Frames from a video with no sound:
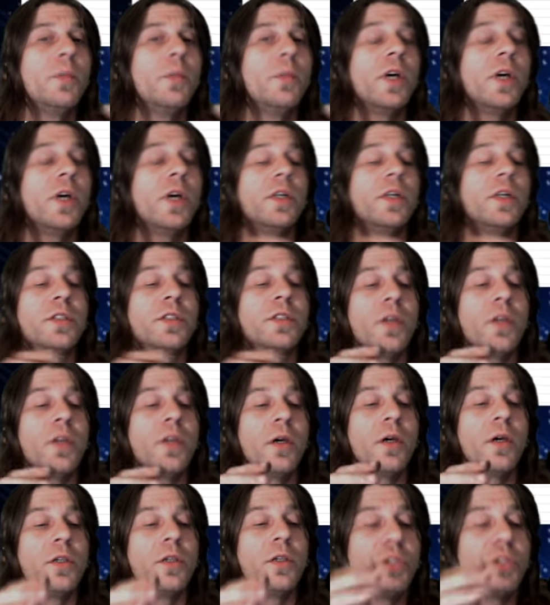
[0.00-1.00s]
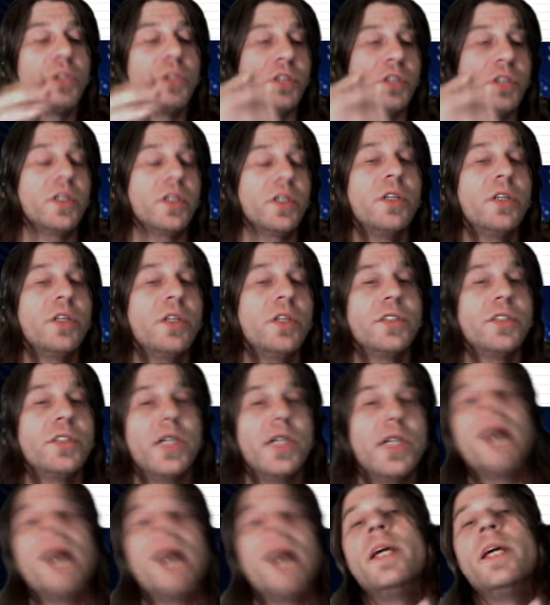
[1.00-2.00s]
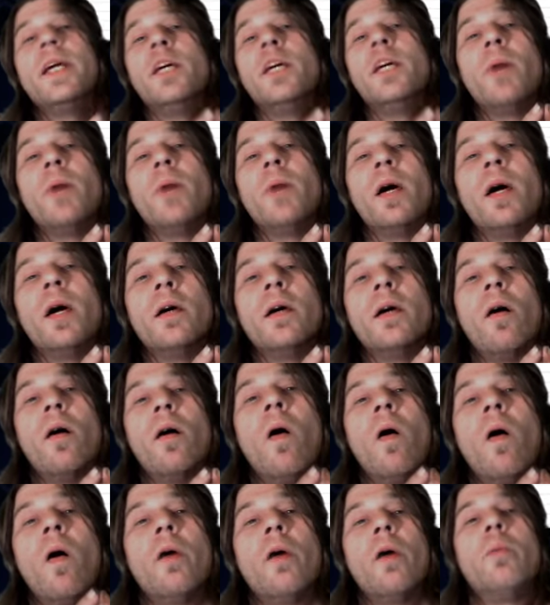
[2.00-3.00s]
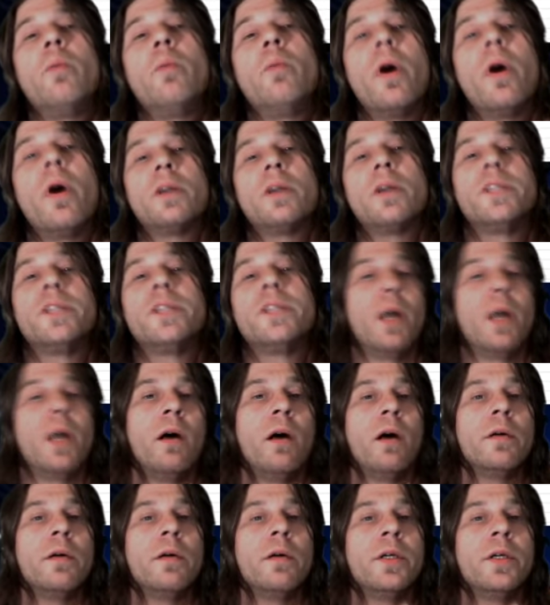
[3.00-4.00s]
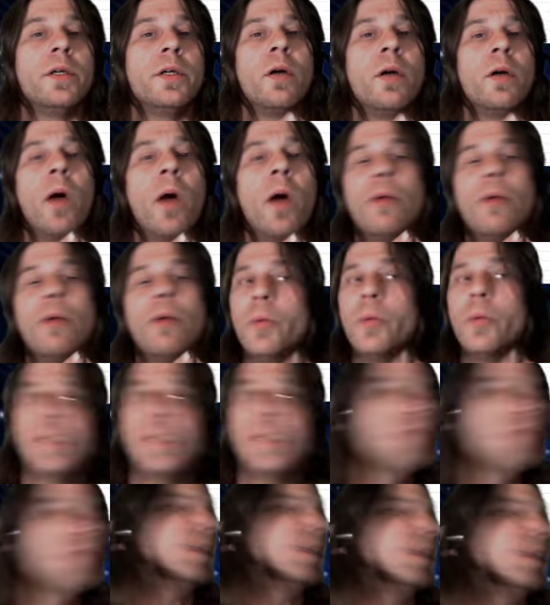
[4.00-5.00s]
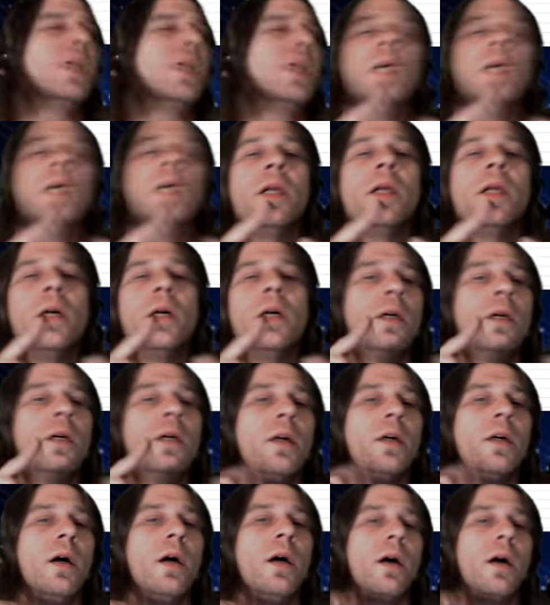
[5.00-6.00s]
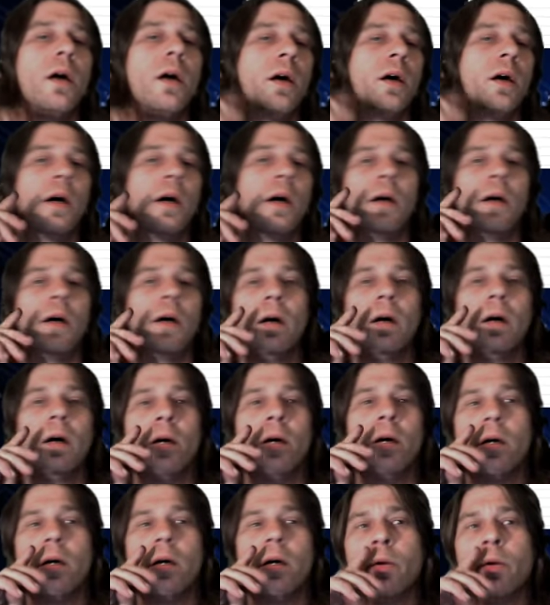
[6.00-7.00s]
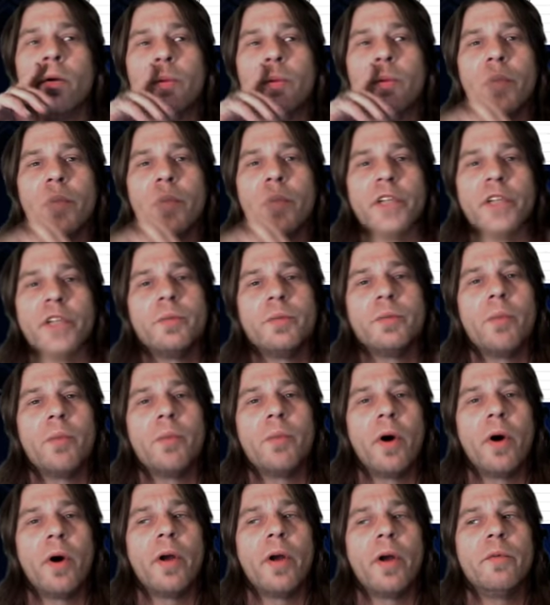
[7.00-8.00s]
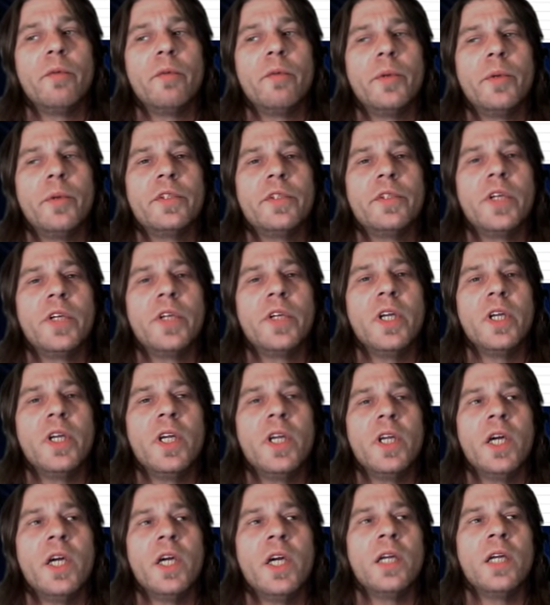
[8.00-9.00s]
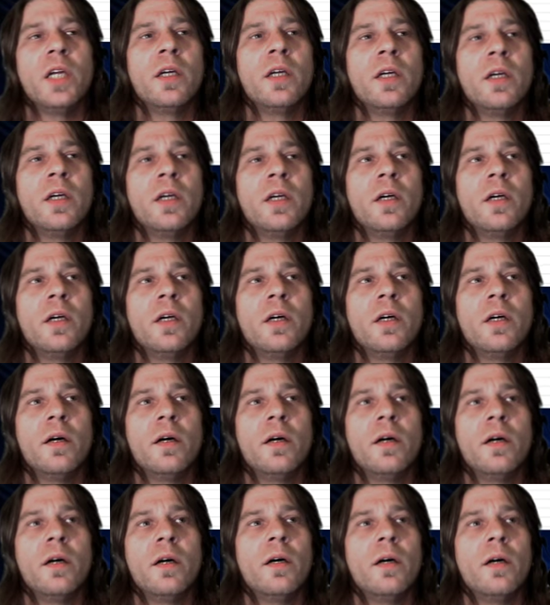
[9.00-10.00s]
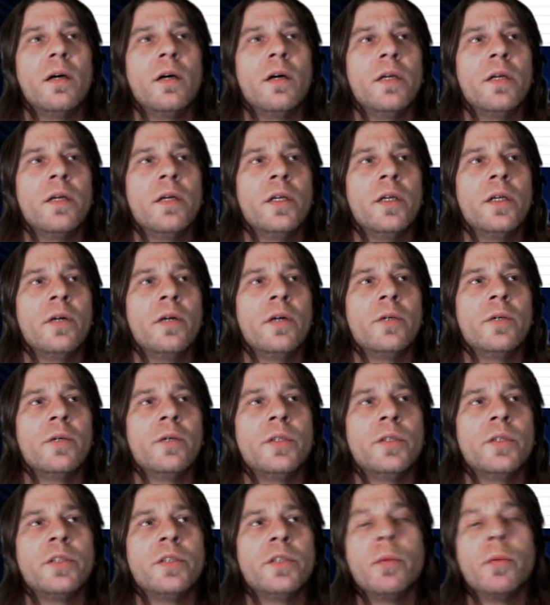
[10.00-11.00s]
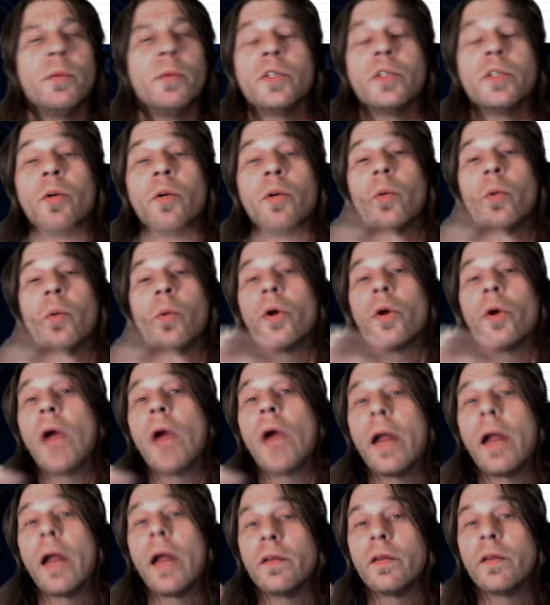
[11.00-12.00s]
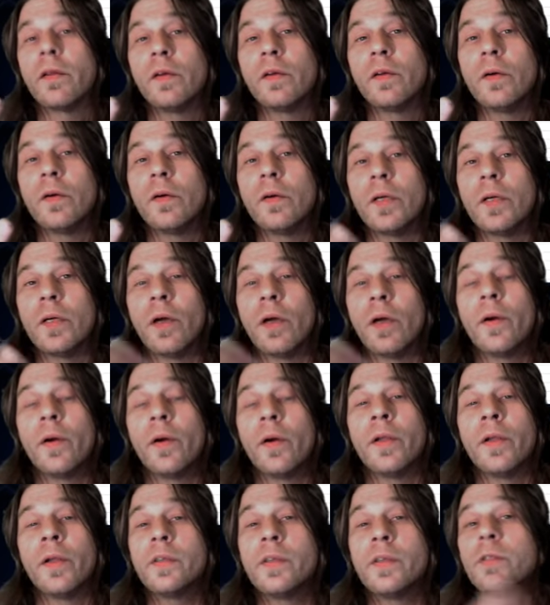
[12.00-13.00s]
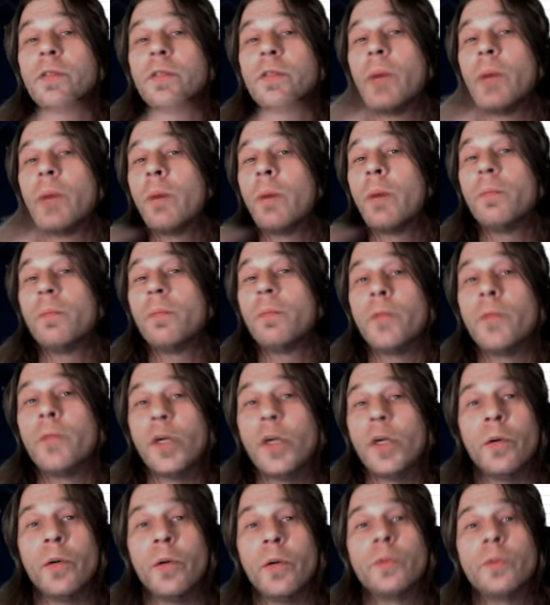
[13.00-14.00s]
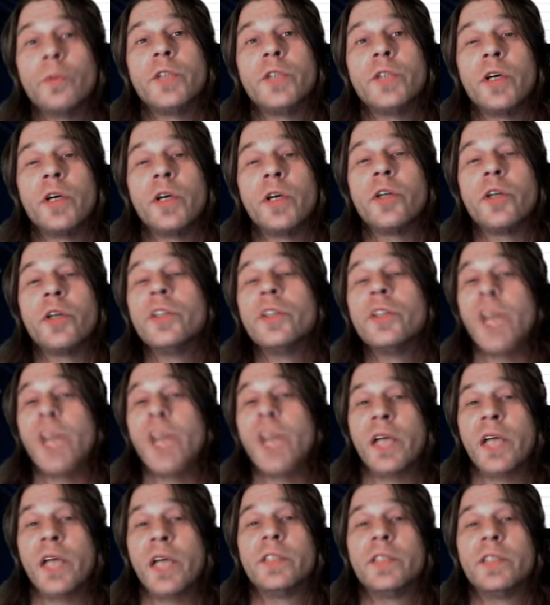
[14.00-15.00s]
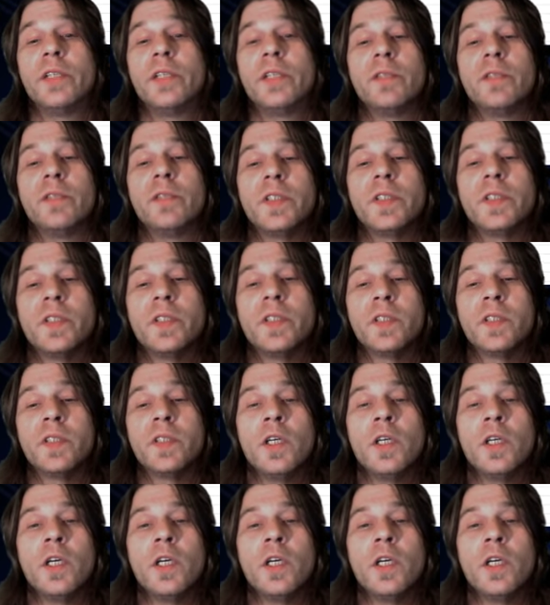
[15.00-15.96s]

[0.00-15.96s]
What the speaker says: because just like you'll see on eBay, auto parts sell. You know, everybody's going to need a replacement part. Everybody's going to need, you know, and somebody's going to work on it too. You know, and this is about, you know, selling goods and services.